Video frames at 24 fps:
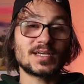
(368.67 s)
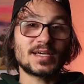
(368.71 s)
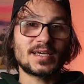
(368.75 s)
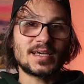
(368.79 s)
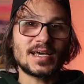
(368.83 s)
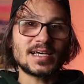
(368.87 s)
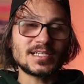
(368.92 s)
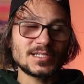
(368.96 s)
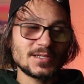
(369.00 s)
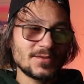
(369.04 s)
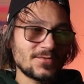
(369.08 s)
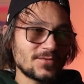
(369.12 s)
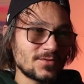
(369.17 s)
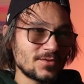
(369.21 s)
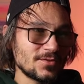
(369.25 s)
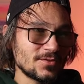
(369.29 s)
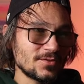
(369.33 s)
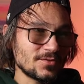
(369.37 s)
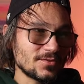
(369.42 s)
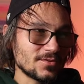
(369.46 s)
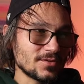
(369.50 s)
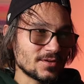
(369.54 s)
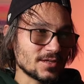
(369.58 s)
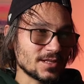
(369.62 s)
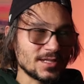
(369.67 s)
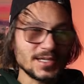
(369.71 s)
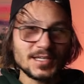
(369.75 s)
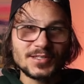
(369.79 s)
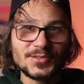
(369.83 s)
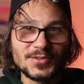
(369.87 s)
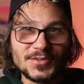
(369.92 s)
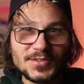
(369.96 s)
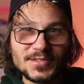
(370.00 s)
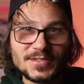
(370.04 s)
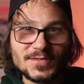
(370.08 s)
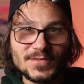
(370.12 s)
I guess if you
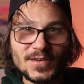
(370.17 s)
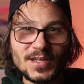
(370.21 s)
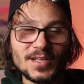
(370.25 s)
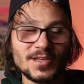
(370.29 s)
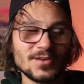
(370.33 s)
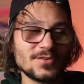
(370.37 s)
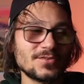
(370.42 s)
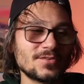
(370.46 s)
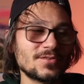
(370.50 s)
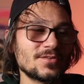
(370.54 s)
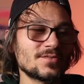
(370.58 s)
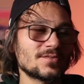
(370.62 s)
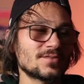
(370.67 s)
clicked on this video,